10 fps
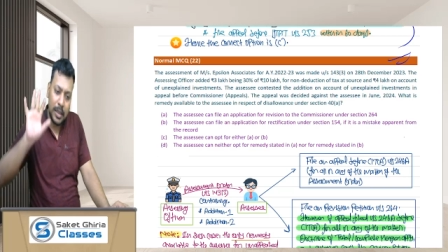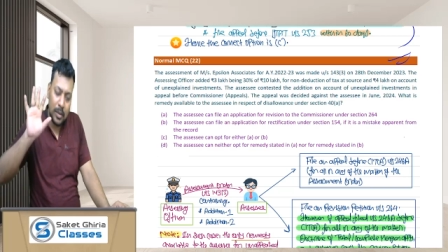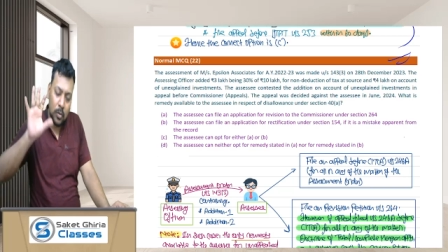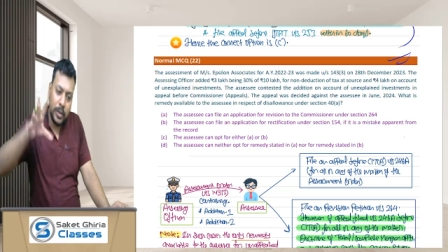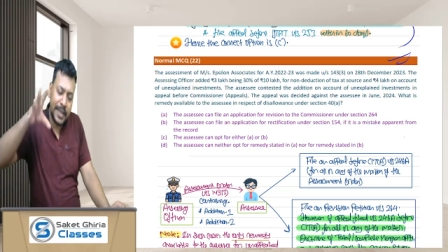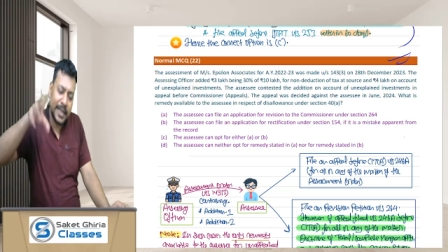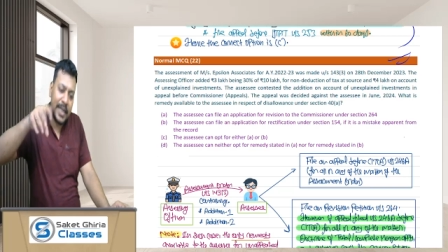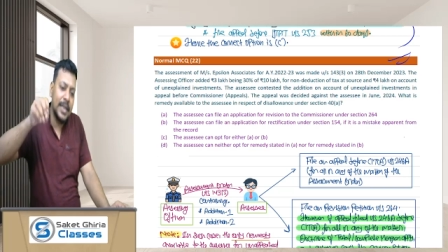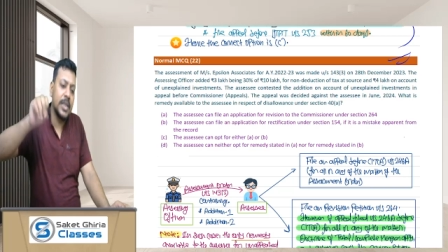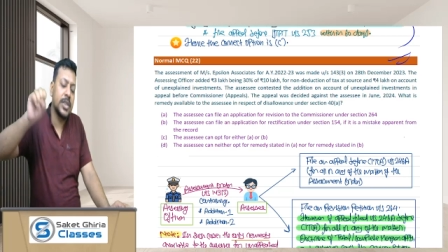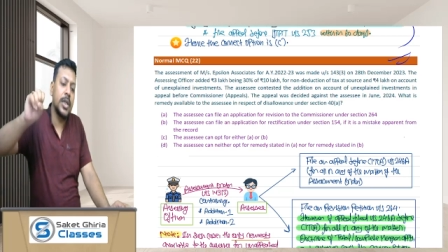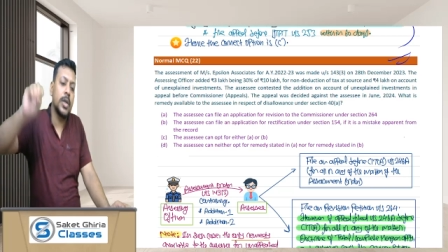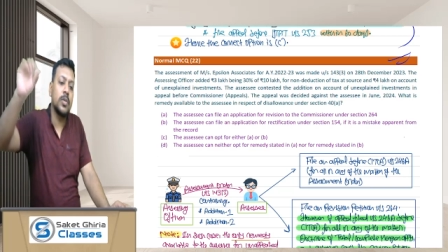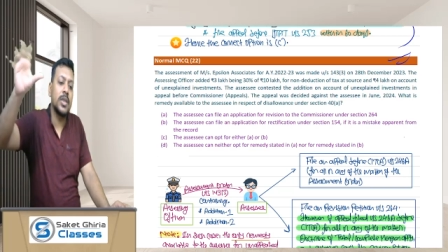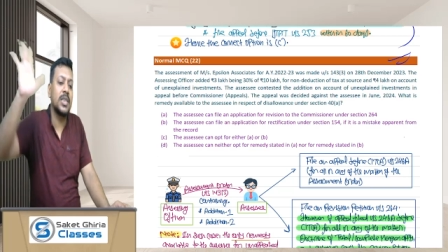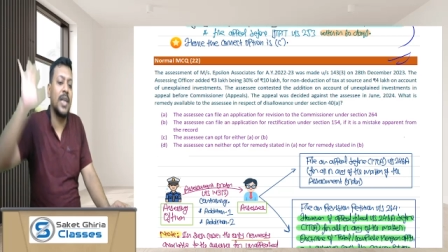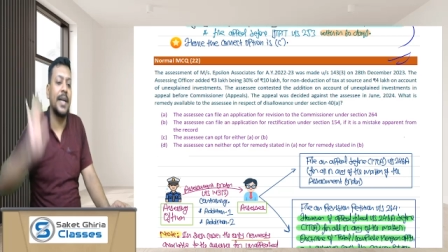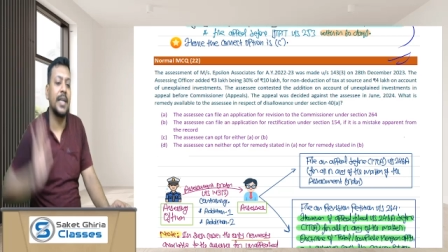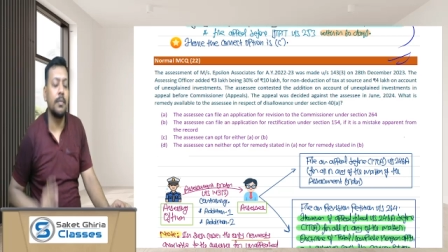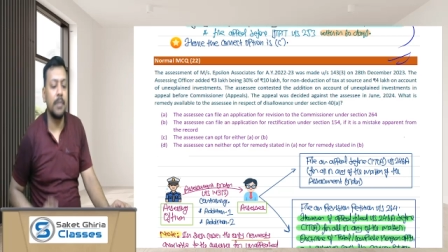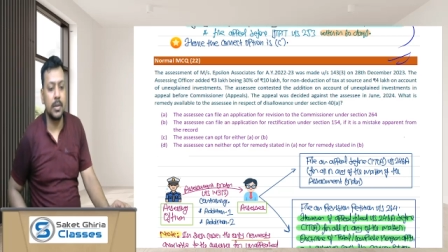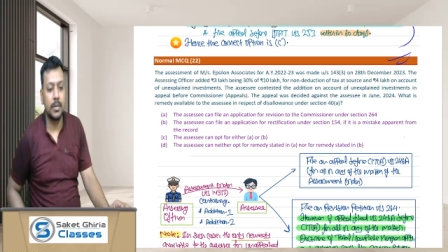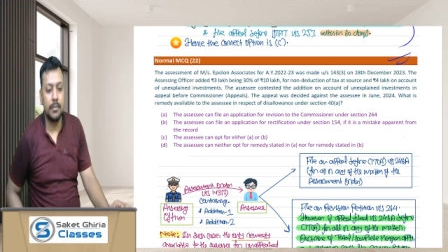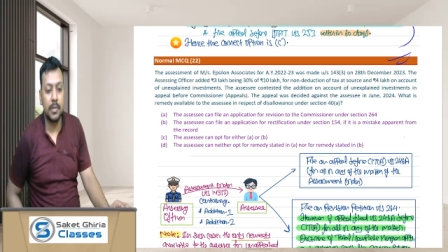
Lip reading: only 10 addition to the CIT appeals.